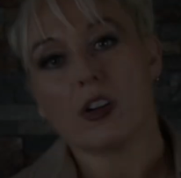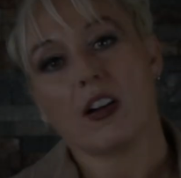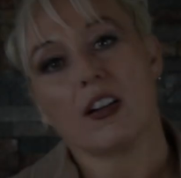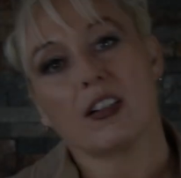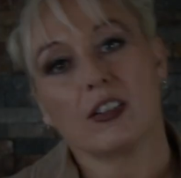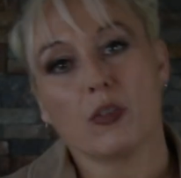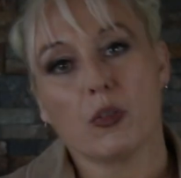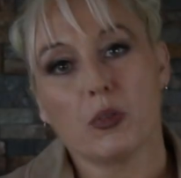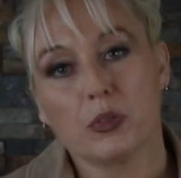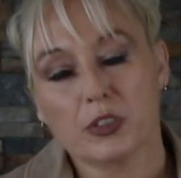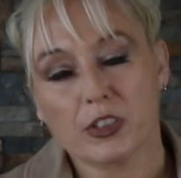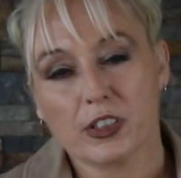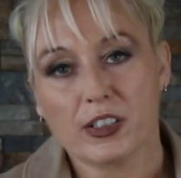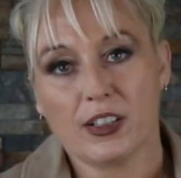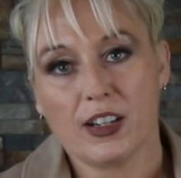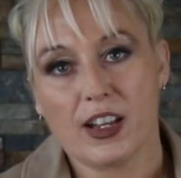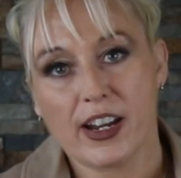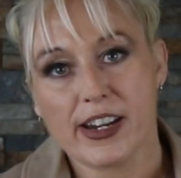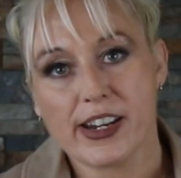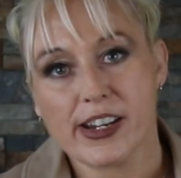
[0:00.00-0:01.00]
our older
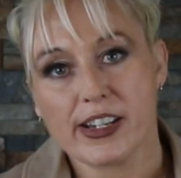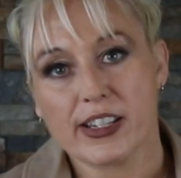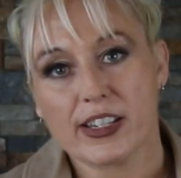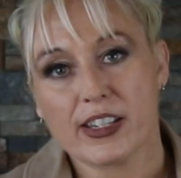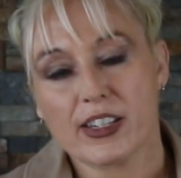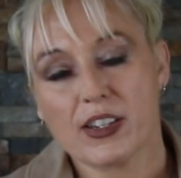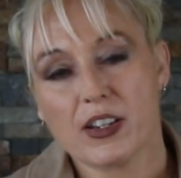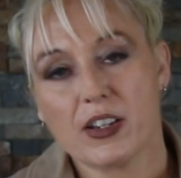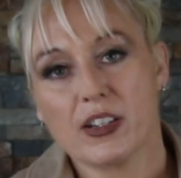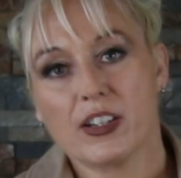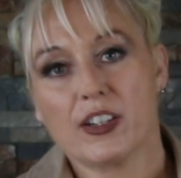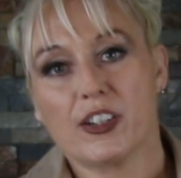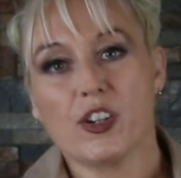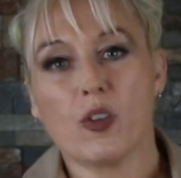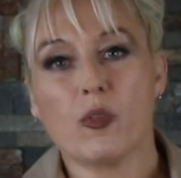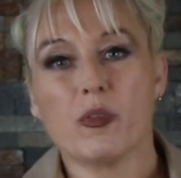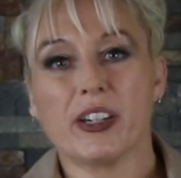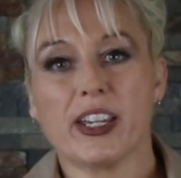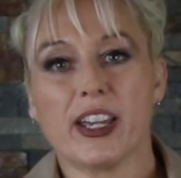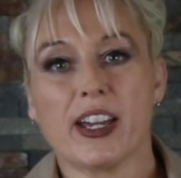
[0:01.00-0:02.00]
clients,
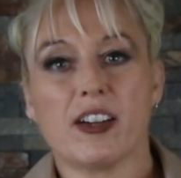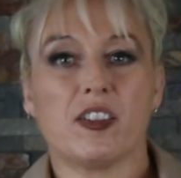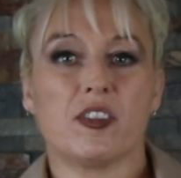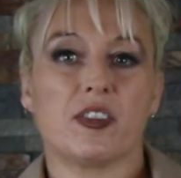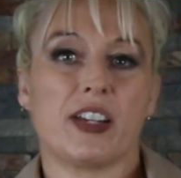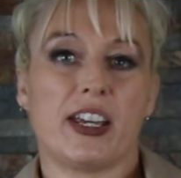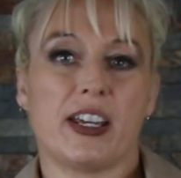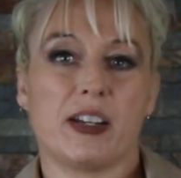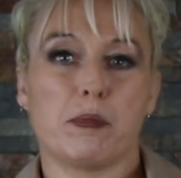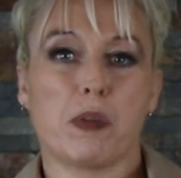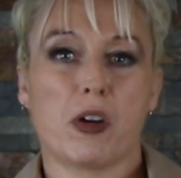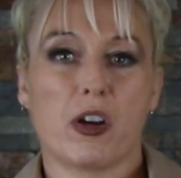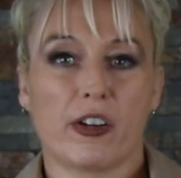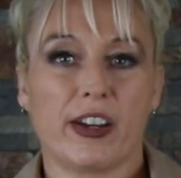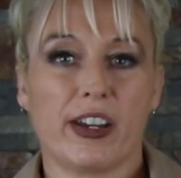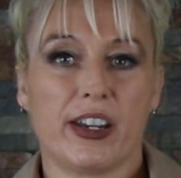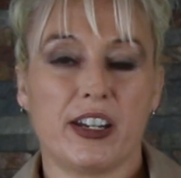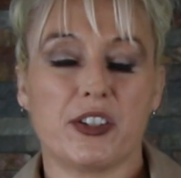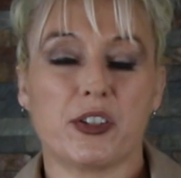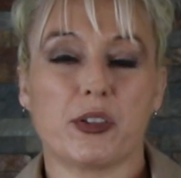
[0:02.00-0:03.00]
going out and
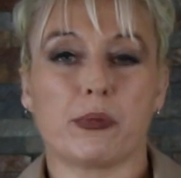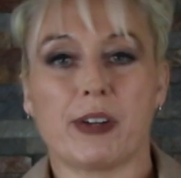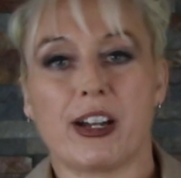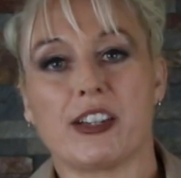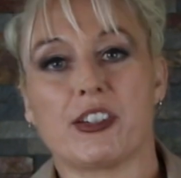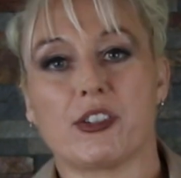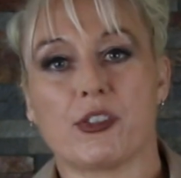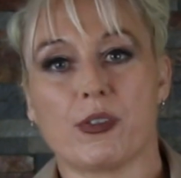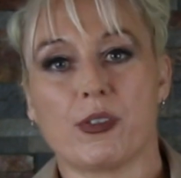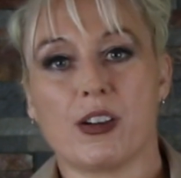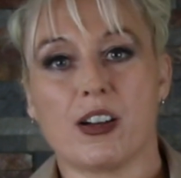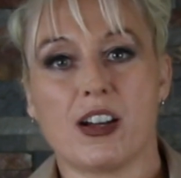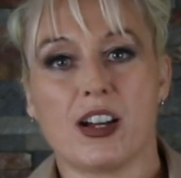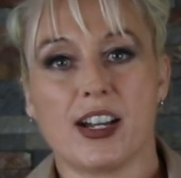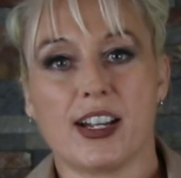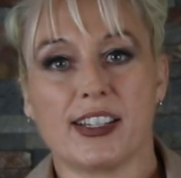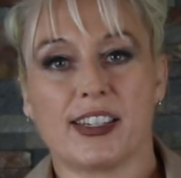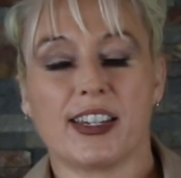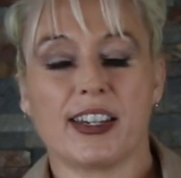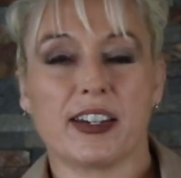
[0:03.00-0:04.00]
marketing to
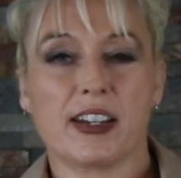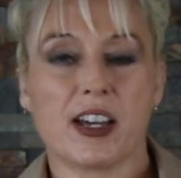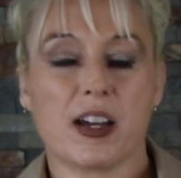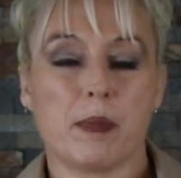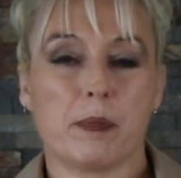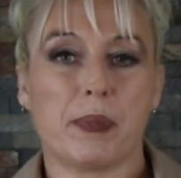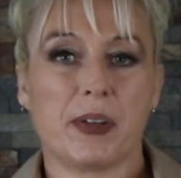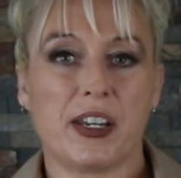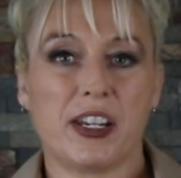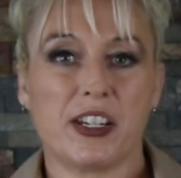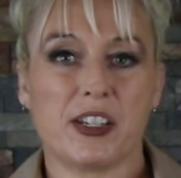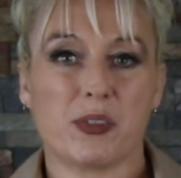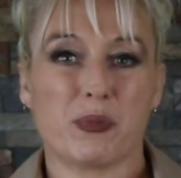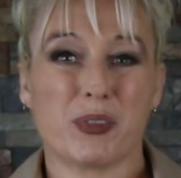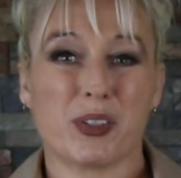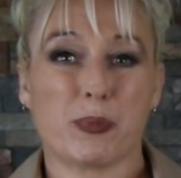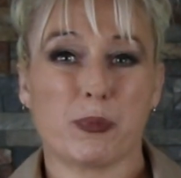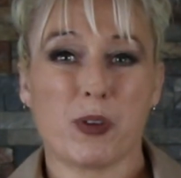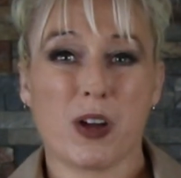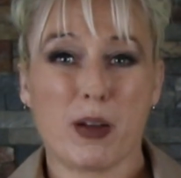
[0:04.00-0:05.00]
restaurants and companies
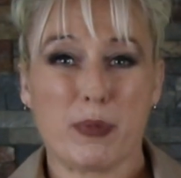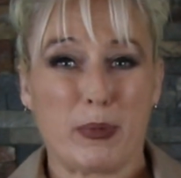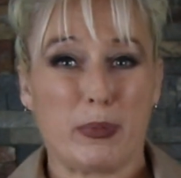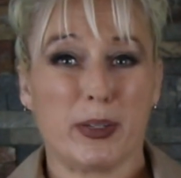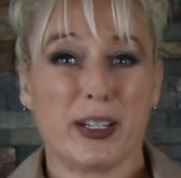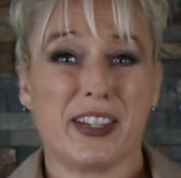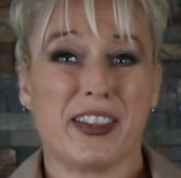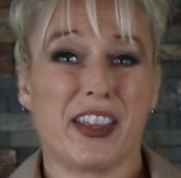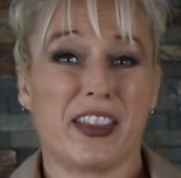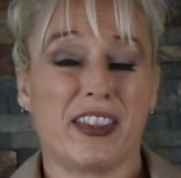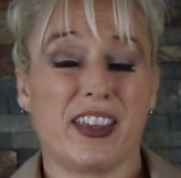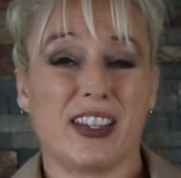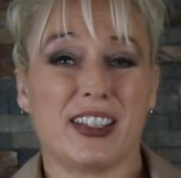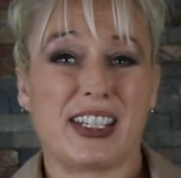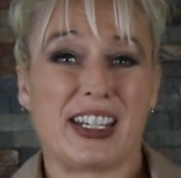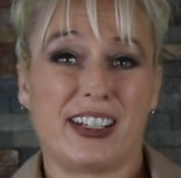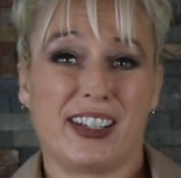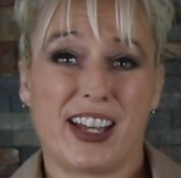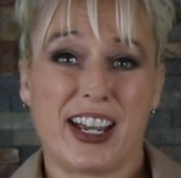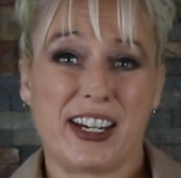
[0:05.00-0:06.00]
was probably the thing
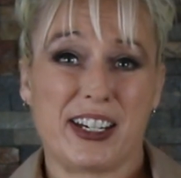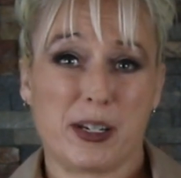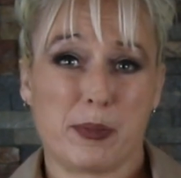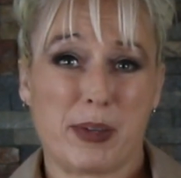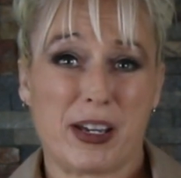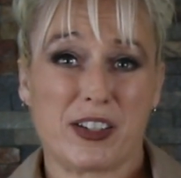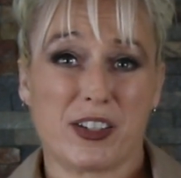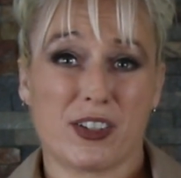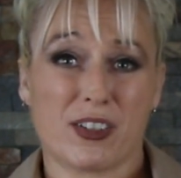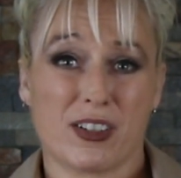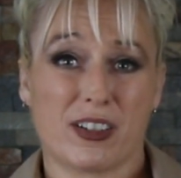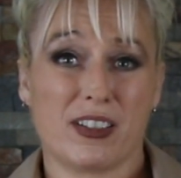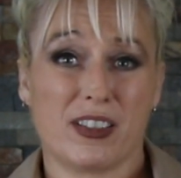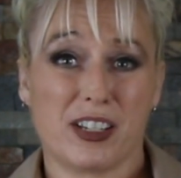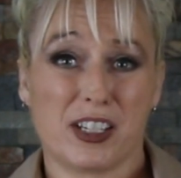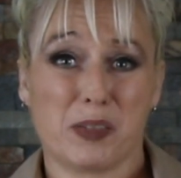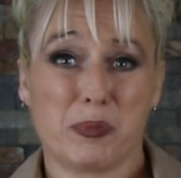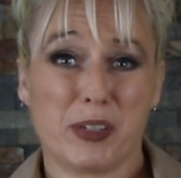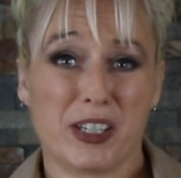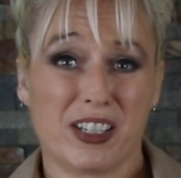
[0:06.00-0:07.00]
they liked about starting
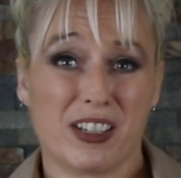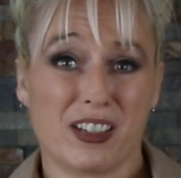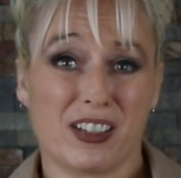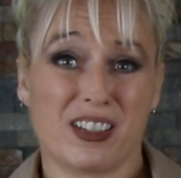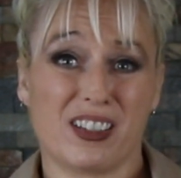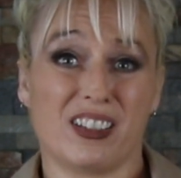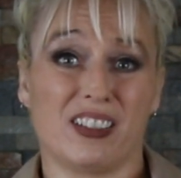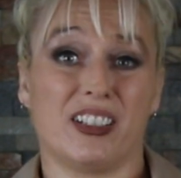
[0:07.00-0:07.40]
this business the